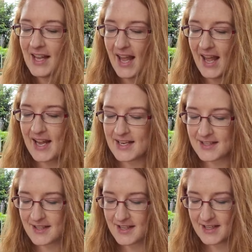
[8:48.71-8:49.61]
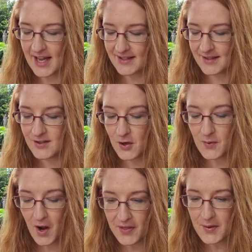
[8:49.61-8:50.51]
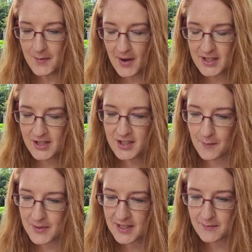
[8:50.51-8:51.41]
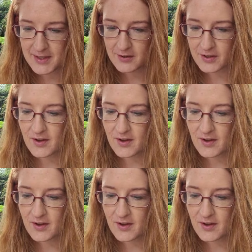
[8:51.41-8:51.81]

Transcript: And yes, so I think we might just jump into the materials.